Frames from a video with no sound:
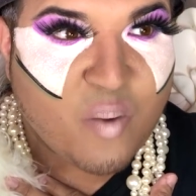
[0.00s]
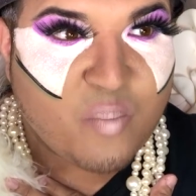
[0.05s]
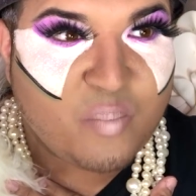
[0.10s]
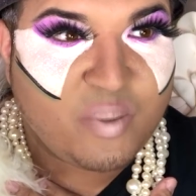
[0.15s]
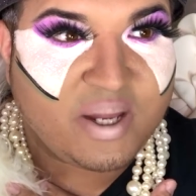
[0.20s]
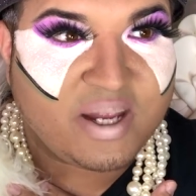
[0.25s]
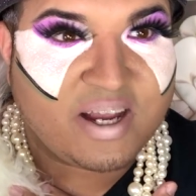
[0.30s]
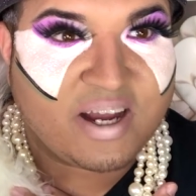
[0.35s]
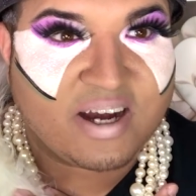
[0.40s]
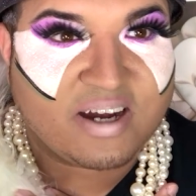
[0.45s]

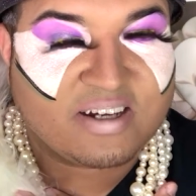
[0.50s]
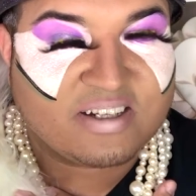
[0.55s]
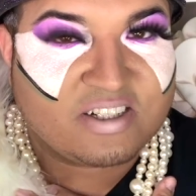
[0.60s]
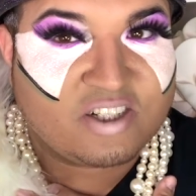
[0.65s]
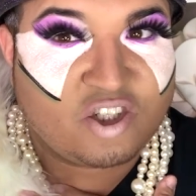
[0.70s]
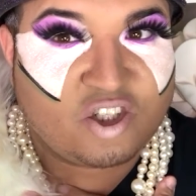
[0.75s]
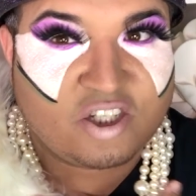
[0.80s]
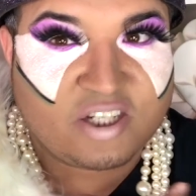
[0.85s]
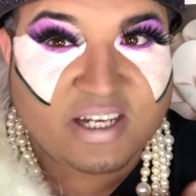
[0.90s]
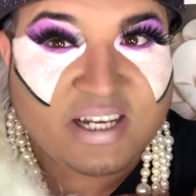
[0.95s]
Because
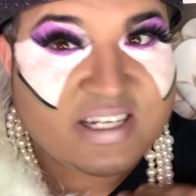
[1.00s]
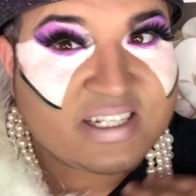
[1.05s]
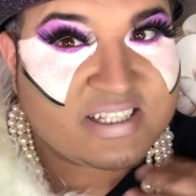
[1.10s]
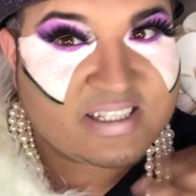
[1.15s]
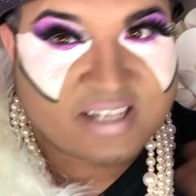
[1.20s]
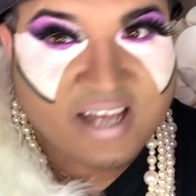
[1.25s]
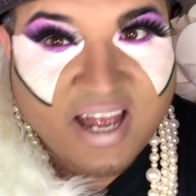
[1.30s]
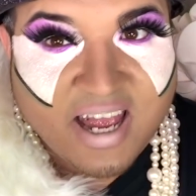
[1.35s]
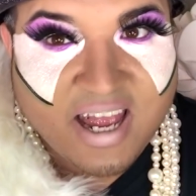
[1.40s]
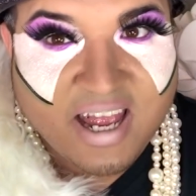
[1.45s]
she
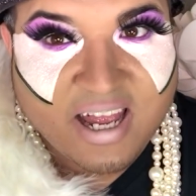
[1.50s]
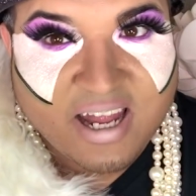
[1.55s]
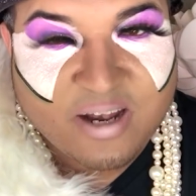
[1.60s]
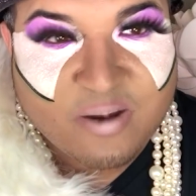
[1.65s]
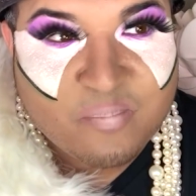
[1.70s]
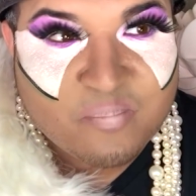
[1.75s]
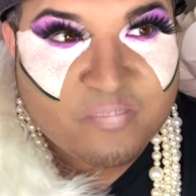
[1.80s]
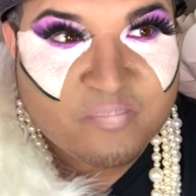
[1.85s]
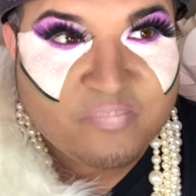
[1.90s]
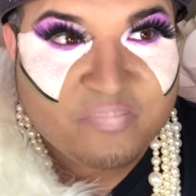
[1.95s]

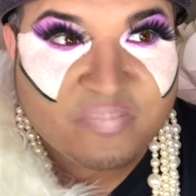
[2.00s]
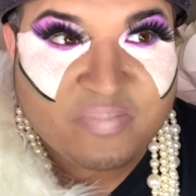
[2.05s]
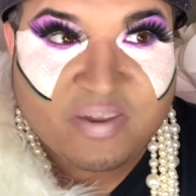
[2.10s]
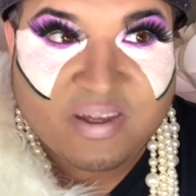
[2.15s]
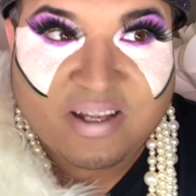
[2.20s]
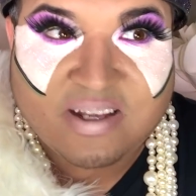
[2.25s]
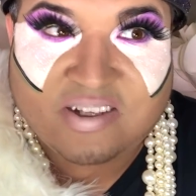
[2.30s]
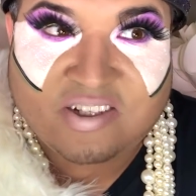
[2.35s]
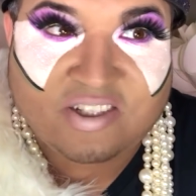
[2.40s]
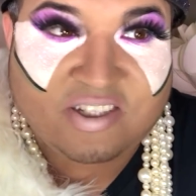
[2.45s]
said
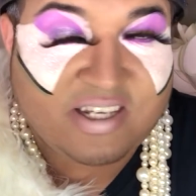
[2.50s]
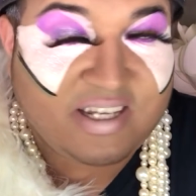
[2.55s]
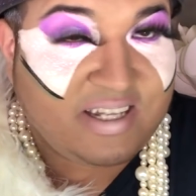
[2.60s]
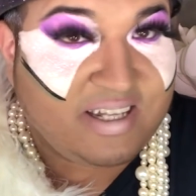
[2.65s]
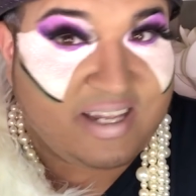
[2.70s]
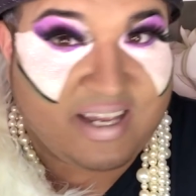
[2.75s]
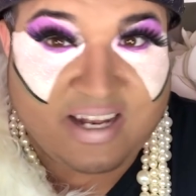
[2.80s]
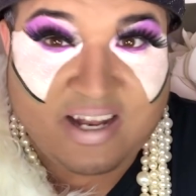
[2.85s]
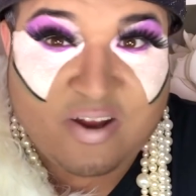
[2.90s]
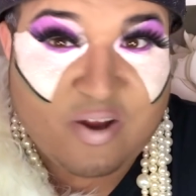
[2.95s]
she
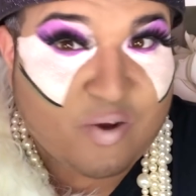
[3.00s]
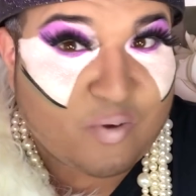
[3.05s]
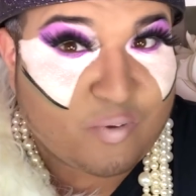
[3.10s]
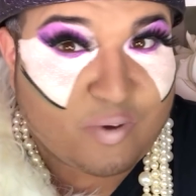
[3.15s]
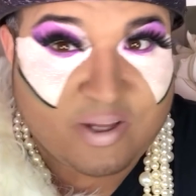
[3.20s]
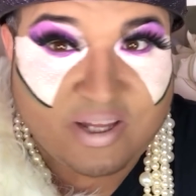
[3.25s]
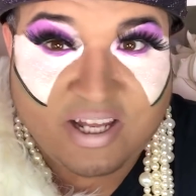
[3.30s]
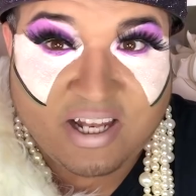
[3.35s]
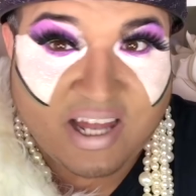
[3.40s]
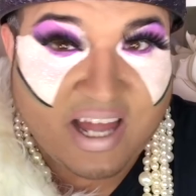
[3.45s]
didn't
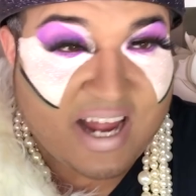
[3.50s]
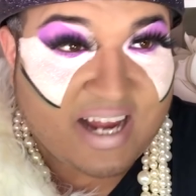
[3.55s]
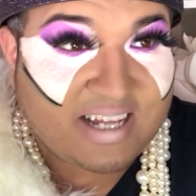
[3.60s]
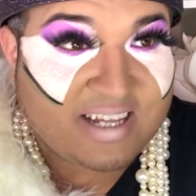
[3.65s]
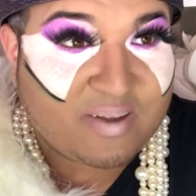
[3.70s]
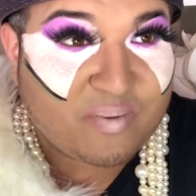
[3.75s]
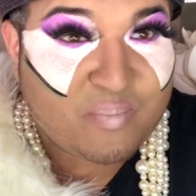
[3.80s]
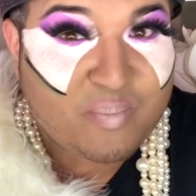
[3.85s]
really like the